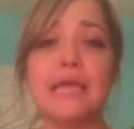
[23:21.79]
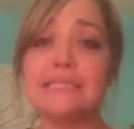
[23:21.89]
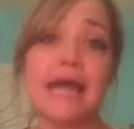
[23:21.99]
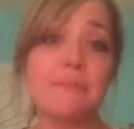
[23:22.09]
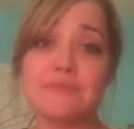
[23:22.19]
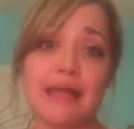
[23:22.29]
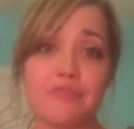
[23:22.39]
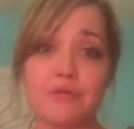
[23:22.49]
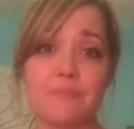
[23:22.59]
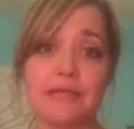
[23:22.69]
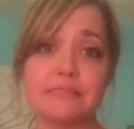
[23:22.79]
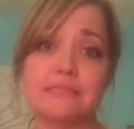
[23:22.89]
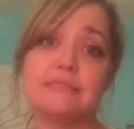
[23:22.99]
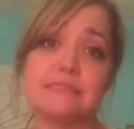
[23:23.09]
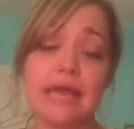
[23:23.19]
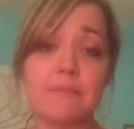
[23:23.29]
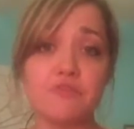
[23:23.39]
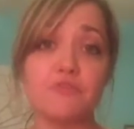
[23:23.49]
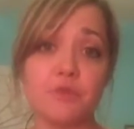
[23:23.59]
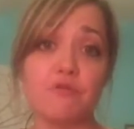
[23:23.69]
Time is not 3 months. Time
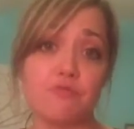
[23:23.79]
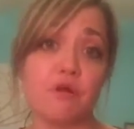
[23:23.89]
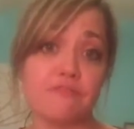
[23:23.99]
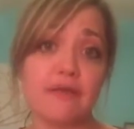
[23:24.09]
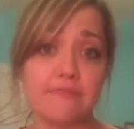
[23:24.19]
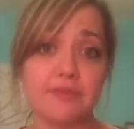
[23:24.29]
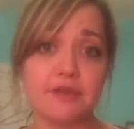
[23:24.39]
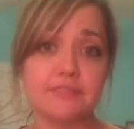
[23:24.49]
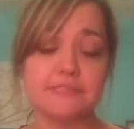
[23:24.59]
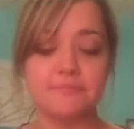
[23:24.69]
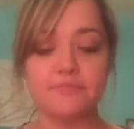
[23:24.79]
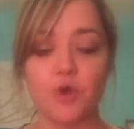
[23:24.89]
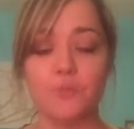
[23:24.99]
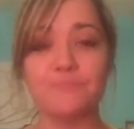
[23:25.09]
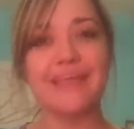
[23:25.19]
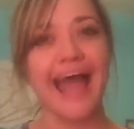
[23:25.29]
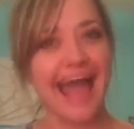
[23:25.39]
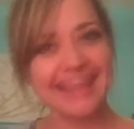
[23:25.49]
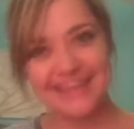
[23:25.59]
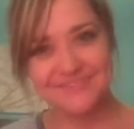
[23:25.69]
is 3 or 4 or 5 years. So
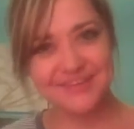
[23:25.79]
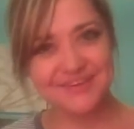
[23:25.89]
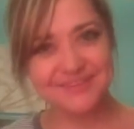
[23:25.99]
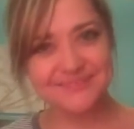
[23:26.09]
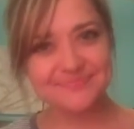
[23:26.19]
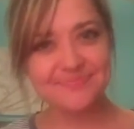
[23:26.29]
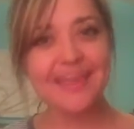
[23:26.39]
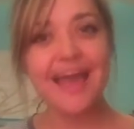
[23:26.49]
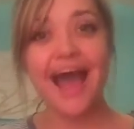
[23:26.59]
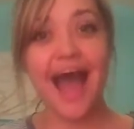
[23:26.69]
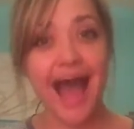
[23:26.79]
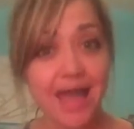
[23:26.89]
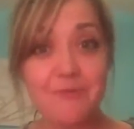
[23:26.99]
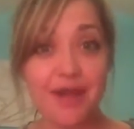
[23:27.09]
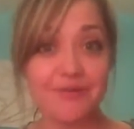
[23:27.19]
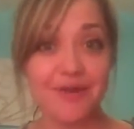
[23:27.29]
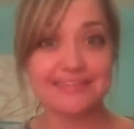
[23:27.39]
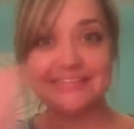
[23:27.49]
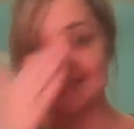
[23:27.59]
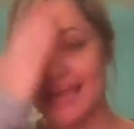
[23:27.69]
I love you. I want you all
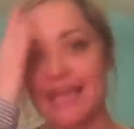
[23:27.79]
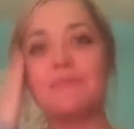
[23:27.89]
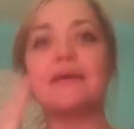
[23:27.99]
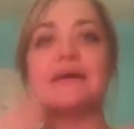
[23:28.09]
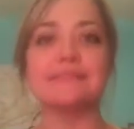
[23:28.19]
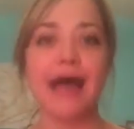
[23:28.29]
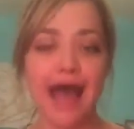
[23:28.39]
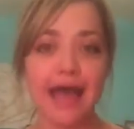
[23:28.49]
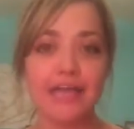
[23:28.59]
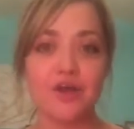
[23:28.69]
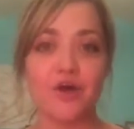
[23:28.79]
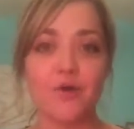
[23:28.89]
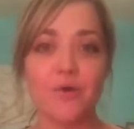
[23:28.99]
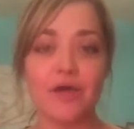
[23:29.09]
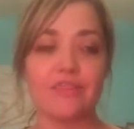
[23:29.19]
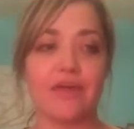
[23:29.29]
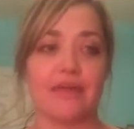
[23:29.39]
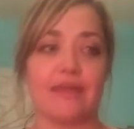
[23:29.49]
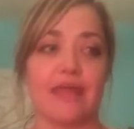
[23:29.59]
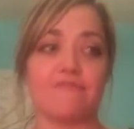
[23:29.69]
to stay because I know
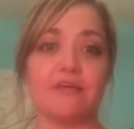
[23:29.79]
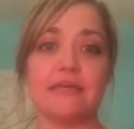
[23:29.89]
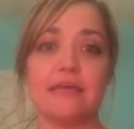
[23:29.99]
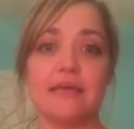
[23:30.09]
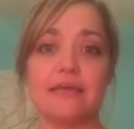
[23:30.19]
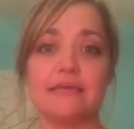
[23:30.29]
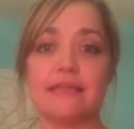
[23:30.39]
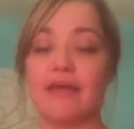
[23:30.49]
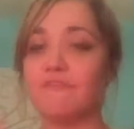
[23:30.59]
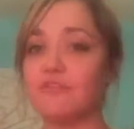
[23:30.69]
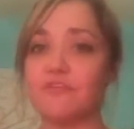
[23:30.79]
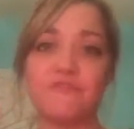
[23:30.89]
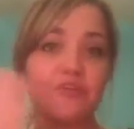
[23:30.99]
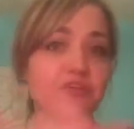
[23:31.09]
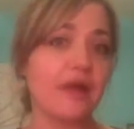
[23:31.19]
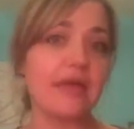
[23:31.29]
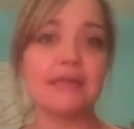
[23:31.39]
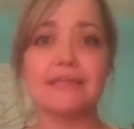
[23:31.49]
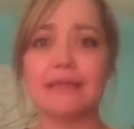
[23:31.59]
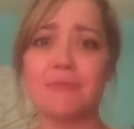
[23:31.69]
that the further I
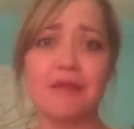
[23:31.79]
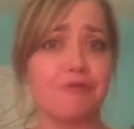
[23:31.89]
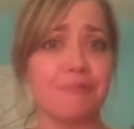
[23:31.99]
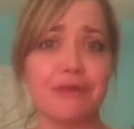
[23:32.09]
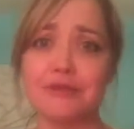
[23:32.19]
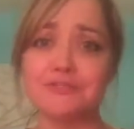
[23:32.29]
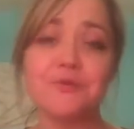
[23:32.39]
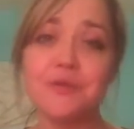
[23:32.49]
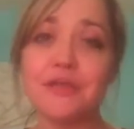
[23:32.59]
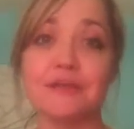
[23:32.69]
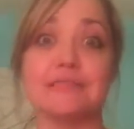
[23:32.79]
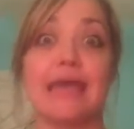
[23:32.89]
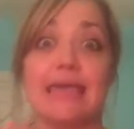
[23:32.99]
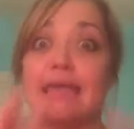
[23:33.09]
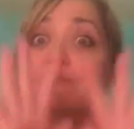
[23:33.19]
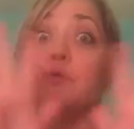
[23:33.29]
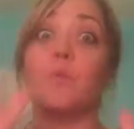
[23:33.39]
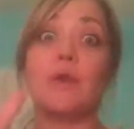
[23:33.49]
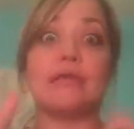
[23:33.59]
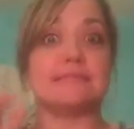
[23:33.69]
get in, I mean, I've only been here 2 years. I can't even
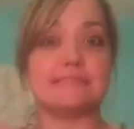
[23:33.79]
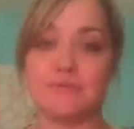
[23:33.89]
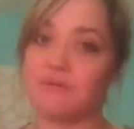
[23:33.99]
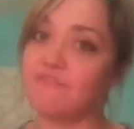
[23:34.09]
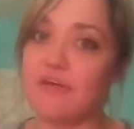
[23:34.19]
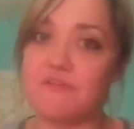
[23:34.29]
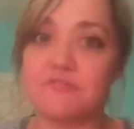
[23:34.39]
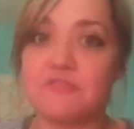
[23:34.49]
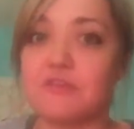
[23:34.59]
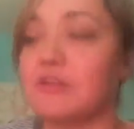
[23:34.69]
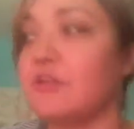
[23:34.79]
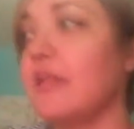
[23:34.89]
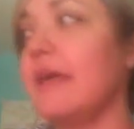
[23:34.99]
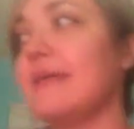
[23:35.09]
wait to see what 5 years is going to look like,